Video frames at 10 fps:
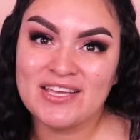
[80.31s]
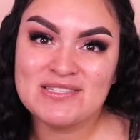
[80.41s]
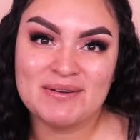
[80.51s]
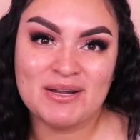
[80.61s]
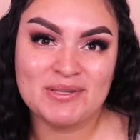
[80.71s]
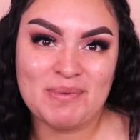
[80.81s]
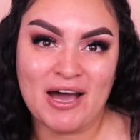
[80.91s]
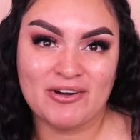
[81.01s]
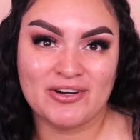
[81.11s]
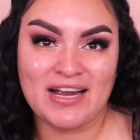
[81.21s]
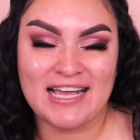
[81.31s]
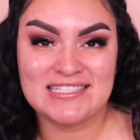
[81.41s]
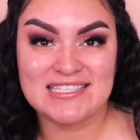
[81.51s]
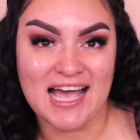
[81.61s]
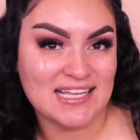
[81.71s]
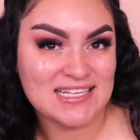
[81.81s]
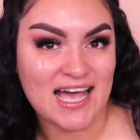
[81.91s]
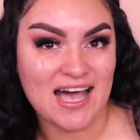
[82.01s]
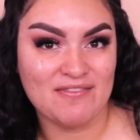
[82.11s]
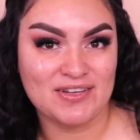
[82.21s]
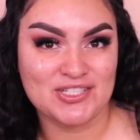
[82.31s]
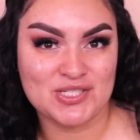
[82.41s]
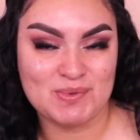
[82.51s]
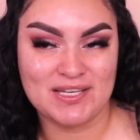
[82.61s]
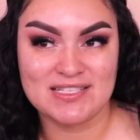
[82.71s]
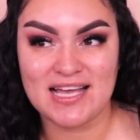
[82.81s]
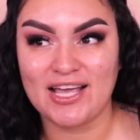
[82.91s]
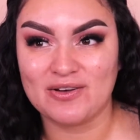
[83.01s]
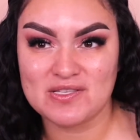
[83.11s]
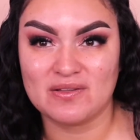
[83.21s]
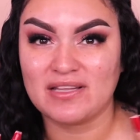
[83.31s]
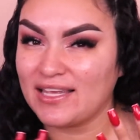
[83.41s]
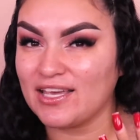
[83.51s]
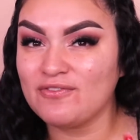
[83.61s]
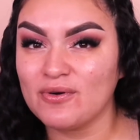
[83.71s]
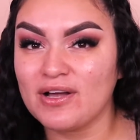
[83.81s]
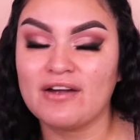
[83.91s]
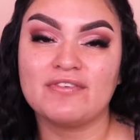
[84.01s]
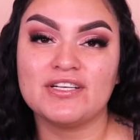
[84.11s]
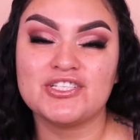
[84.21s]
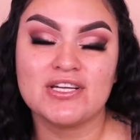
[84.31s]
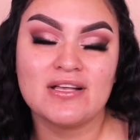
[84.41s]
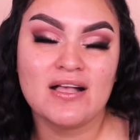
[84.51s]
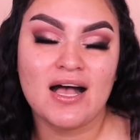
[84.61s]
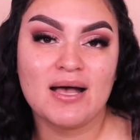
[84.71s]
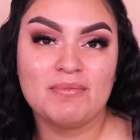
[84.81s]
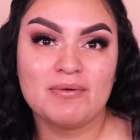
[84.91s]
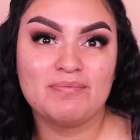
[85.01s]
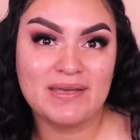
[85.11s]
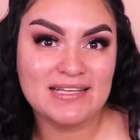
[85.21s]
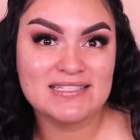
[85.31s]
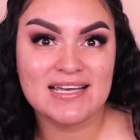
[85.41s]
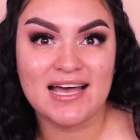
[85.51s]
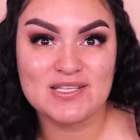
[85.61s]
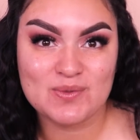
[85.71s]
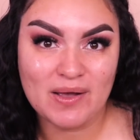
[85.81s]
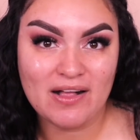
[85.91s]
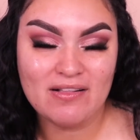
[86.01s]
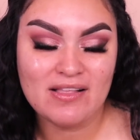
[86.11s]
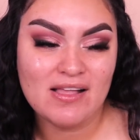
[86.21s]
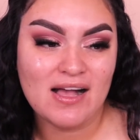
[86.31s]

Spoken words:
was coming out with the powder, I just had to have it just because I also like a full coverage beat as well.